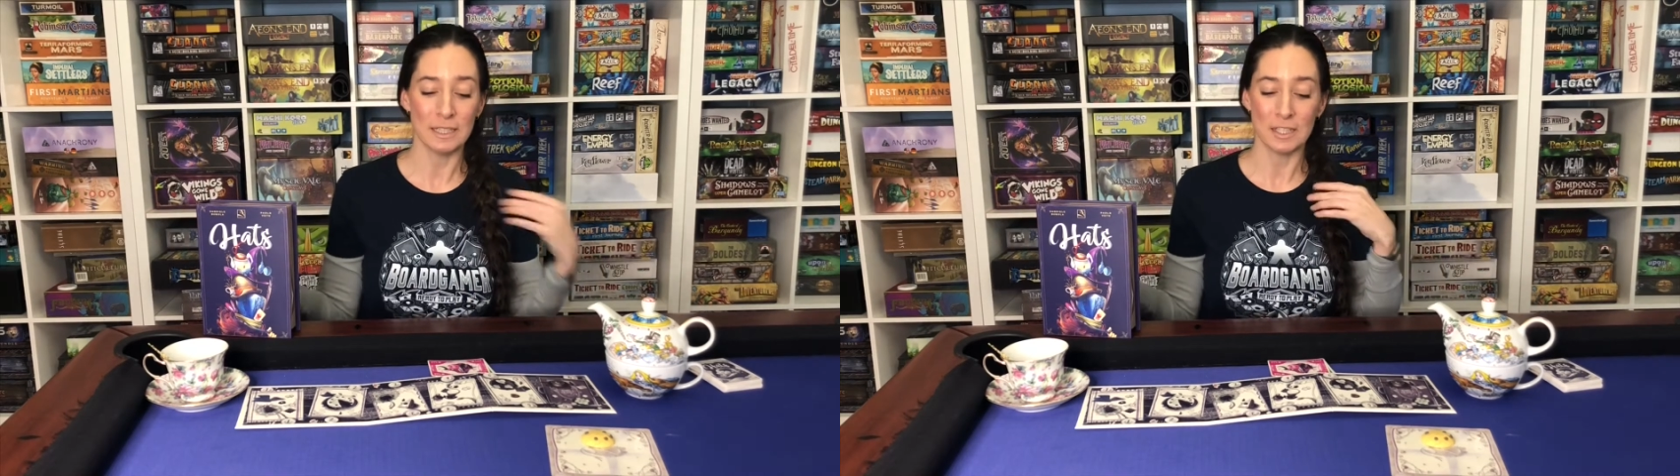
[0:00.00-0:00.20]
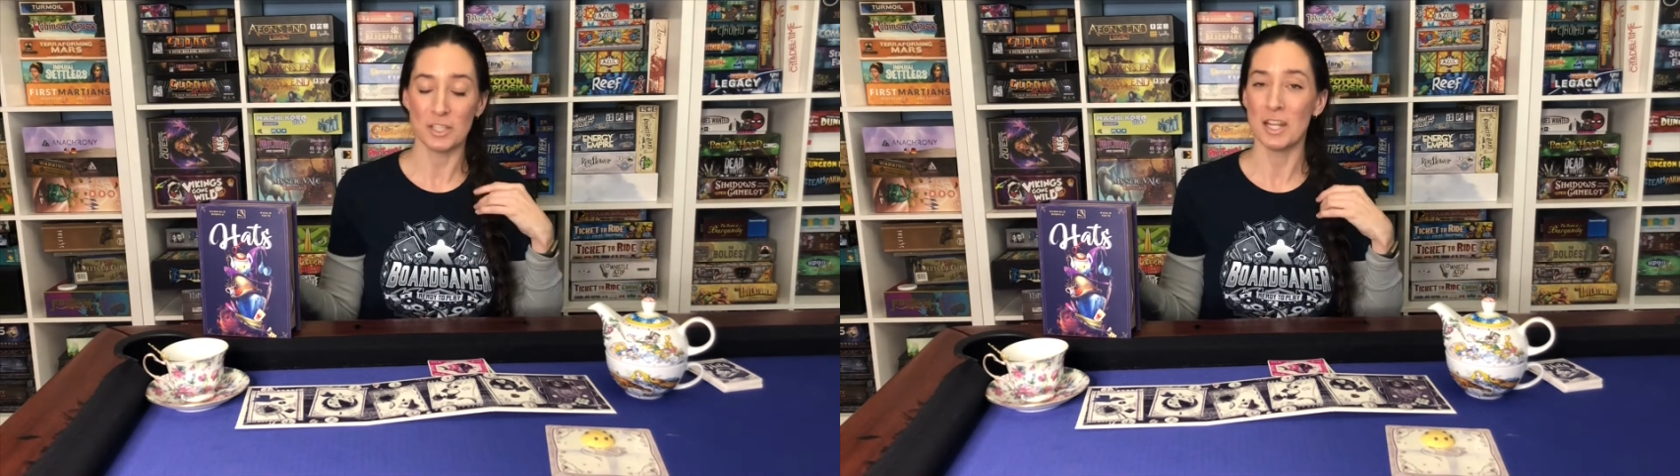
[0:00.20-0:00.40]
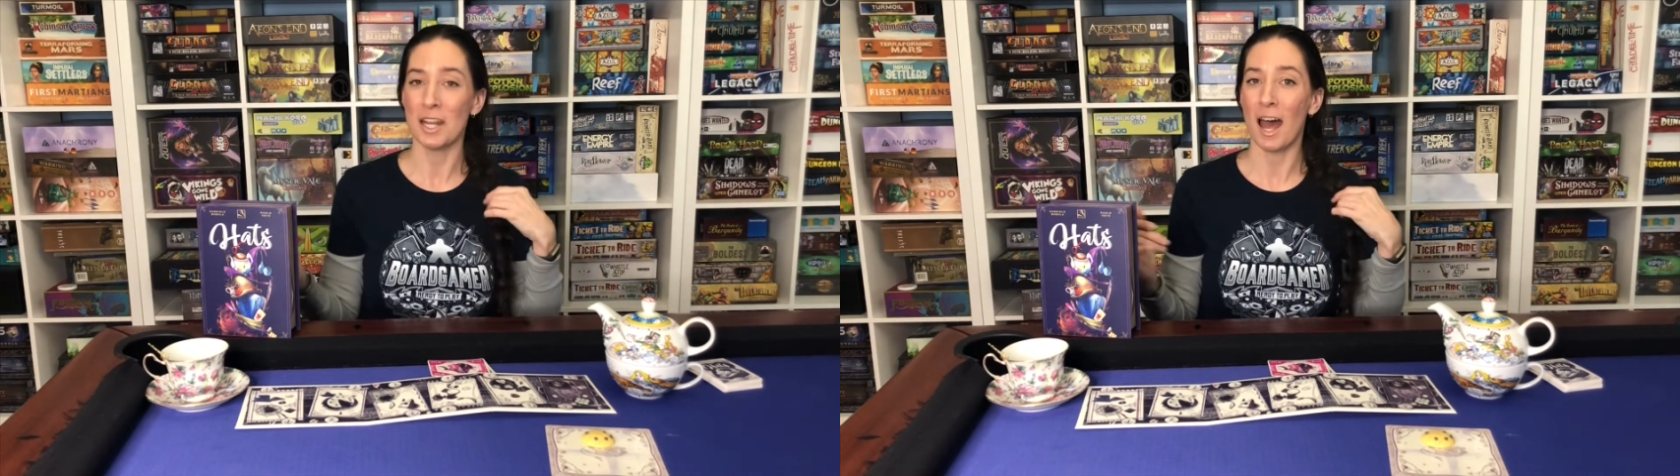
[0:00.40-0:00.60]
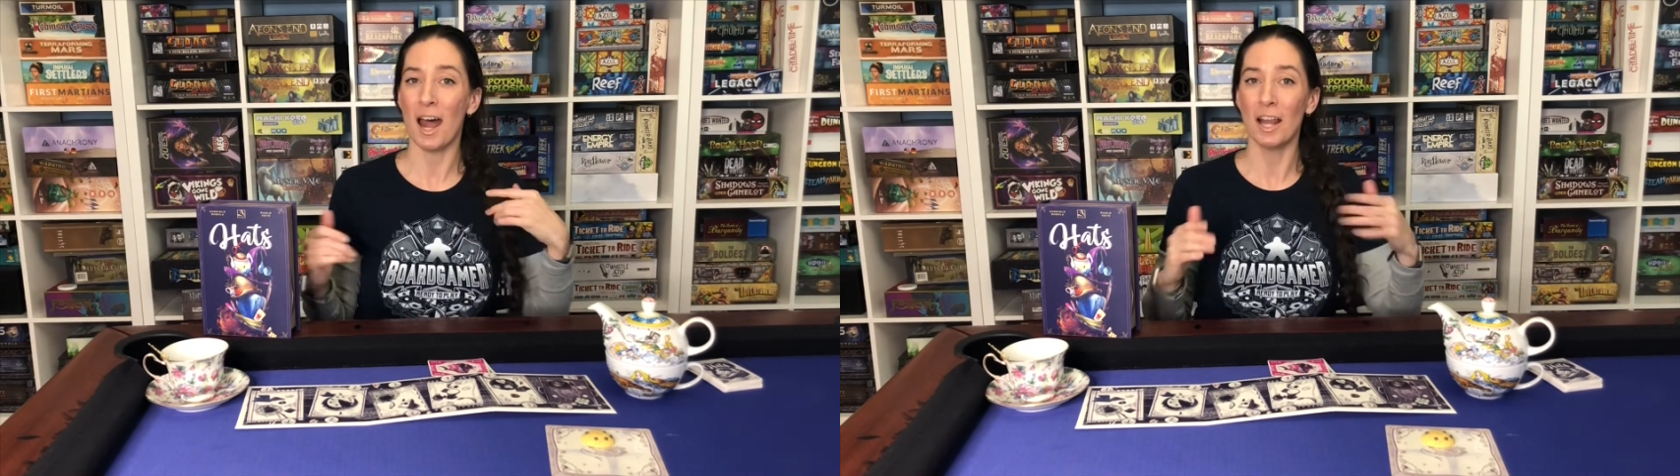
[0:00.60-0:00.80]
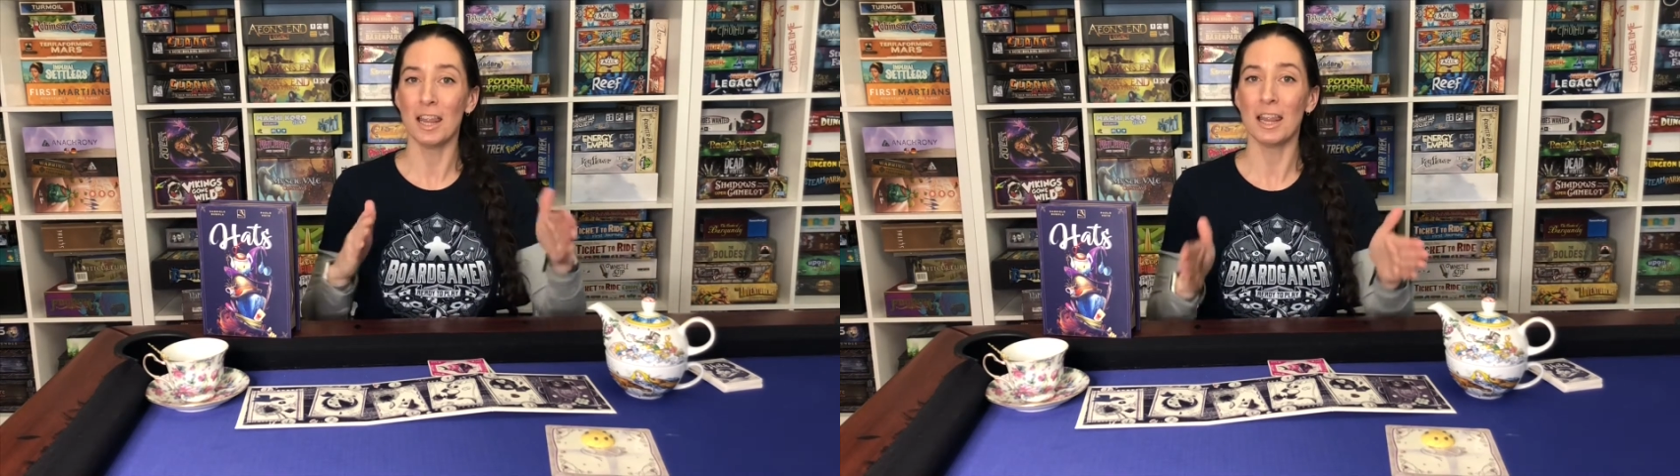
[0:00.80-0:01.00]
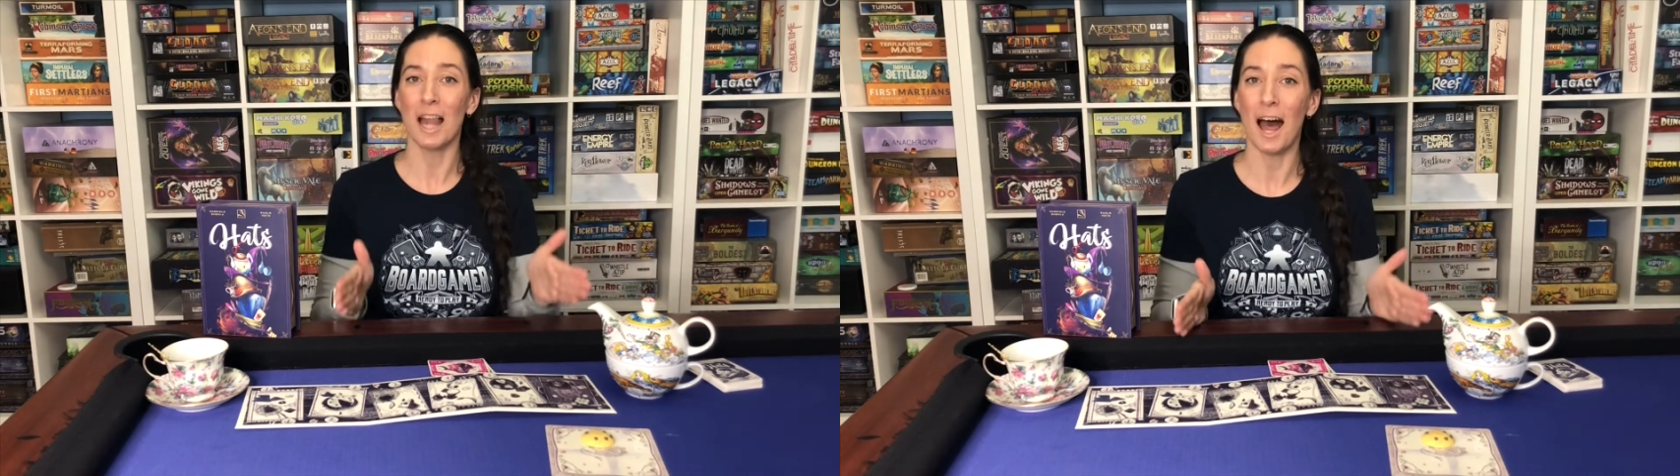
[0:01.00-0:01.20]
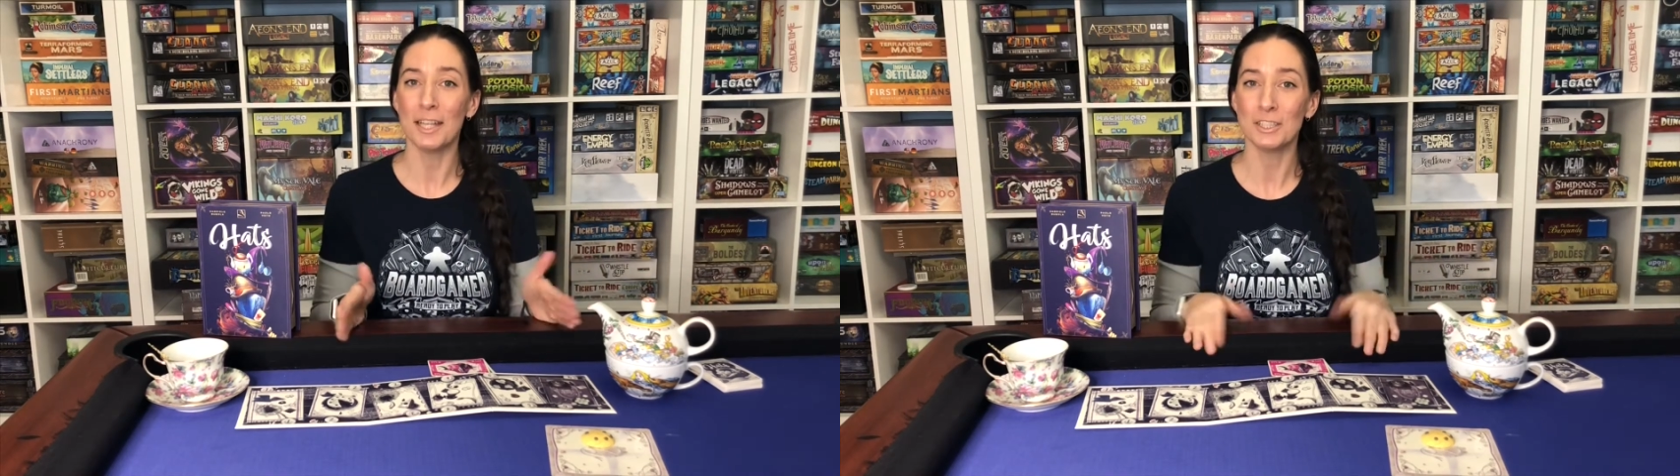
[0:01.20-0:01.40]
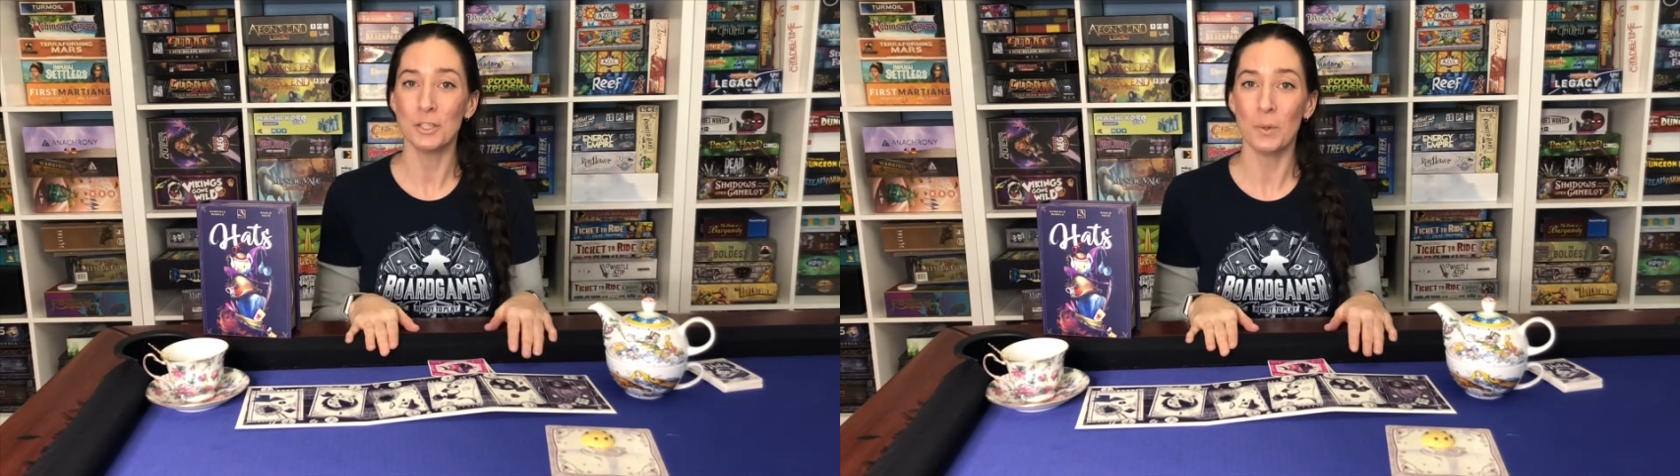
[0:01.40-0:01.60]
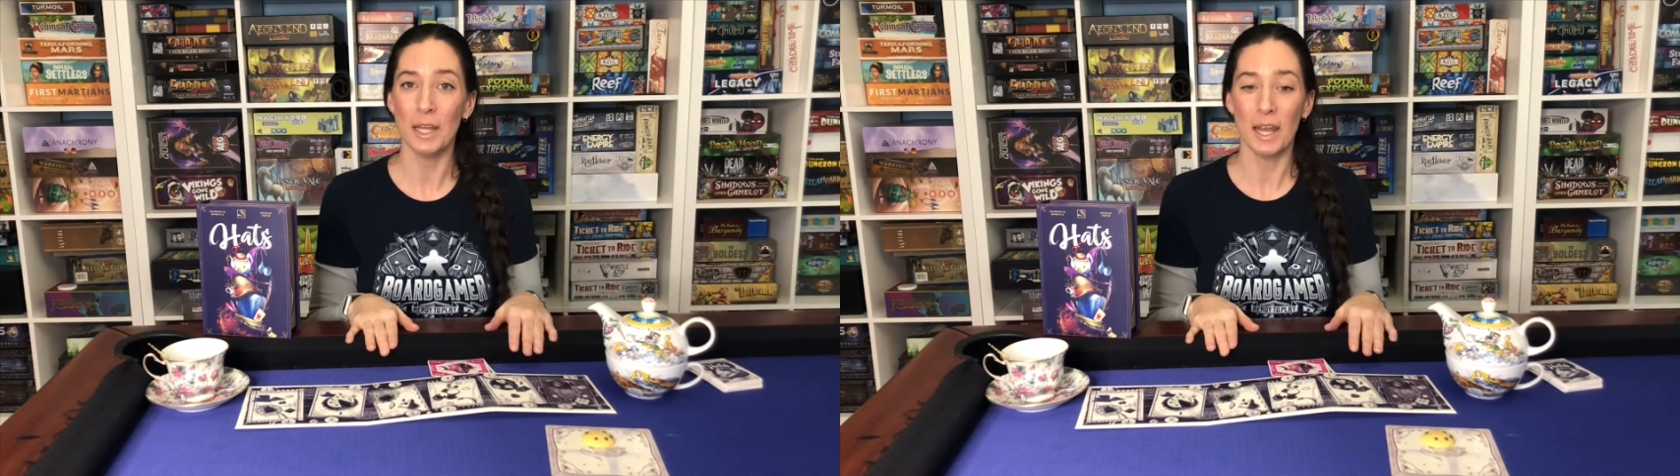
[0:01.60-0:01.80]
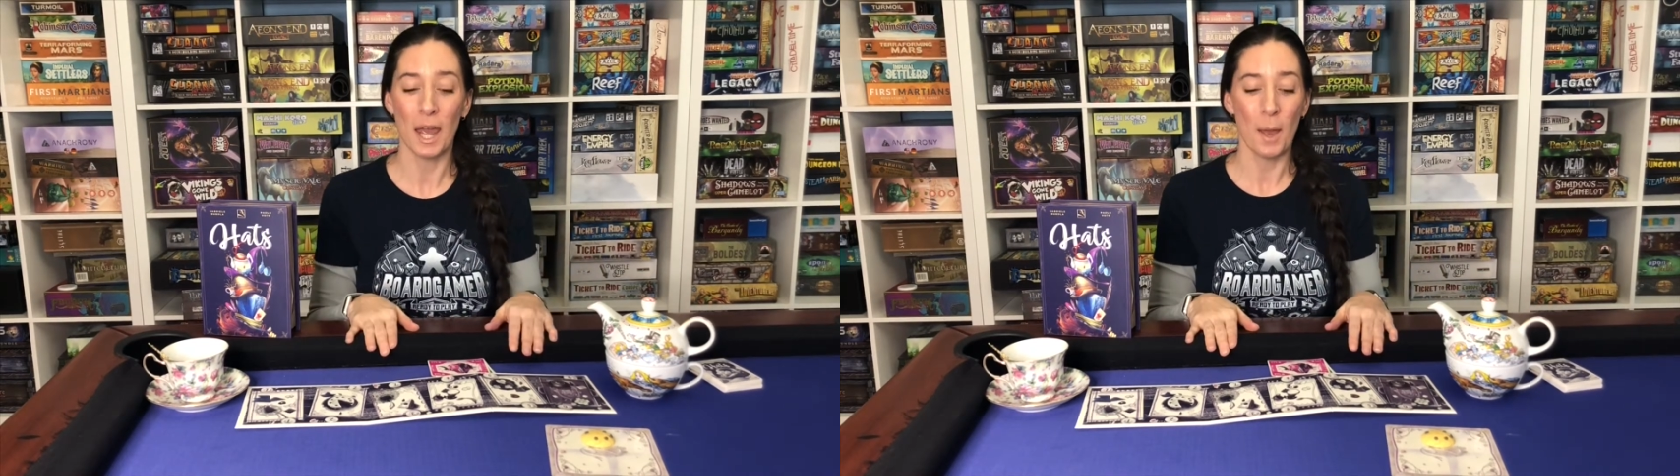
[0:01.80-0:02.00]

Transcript: There's not a lot to it,